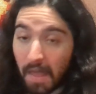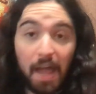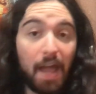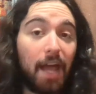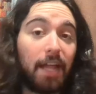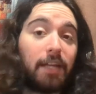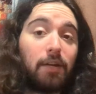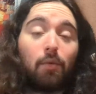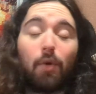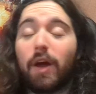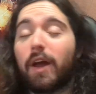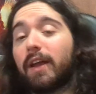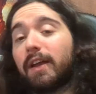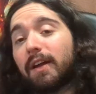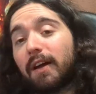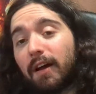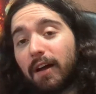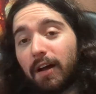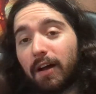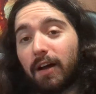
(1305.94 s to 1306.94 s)
Anyway,
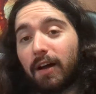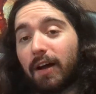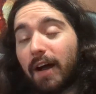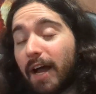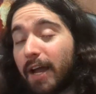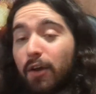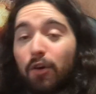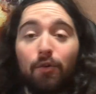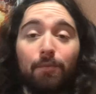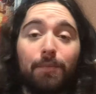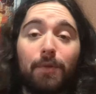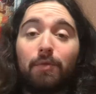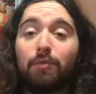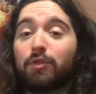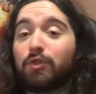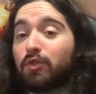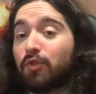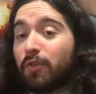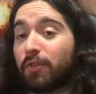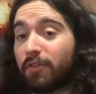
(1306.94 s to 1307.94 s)
I hope you
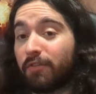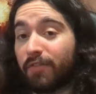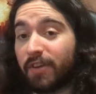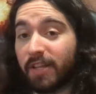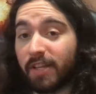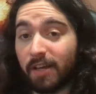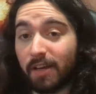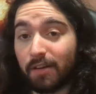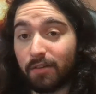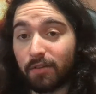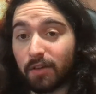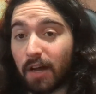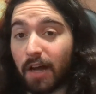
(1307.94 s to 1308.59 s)
enjoyed the video.